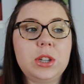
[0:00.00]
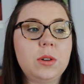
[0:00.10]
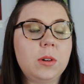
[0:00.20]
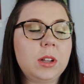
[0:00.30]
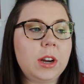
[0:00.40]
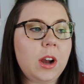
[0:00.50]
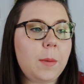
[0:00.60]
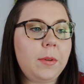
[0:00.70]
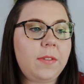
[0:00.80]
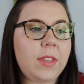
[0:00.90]
to clear a
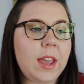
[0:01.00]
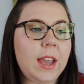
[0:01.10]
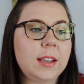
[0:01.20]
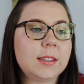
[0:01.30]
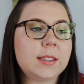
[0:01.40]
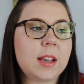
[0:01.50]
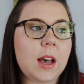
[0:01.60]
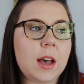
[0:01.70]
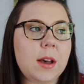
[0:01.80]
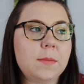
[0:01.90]
couple of things. So
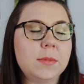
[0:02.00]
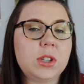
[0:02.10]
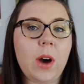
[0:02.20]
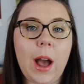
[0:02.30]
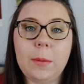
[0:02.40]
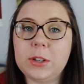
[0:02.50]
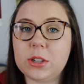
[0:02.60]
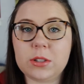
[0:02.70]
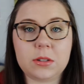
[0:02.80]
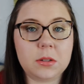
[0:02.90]
I would
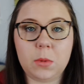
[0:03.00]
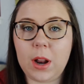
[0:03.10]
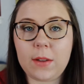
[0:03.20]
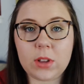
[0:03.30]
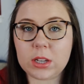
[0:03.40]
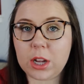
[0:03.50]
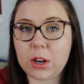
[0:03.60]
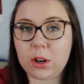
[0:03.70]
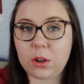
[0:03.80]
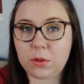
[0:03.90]
just, whatever they tell
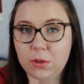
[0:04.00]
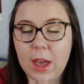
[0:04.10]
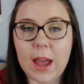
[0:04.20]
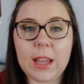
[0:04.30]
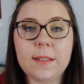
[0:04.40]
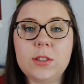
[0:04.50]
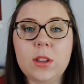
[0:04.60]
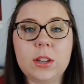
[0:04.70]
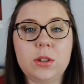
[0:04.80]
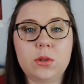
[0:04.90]
you to do that. It gives you
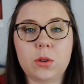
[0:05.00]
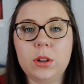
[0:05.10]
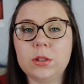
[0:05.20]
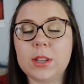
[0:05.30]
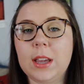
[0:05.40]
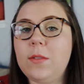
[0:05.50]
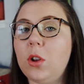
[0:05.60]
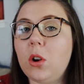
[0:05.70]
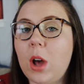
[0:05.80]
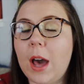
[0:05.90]
like tutorials, like if
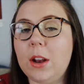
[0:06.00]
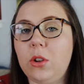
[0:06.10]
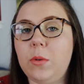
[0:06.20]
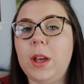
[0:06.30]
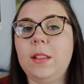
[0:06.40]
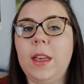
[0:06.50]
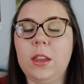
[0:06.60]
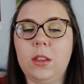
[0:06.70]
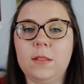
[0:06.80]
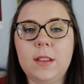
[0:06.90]
you don't know how to do it,
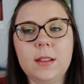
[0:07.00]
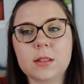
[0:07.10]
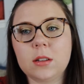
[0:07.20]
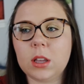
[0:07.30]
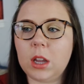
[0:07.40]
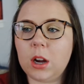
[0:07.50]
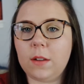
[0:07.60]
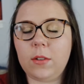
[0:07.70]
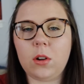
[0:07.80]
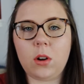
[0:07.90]
like it says click
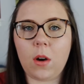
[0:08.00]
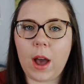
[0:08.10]
here if you don't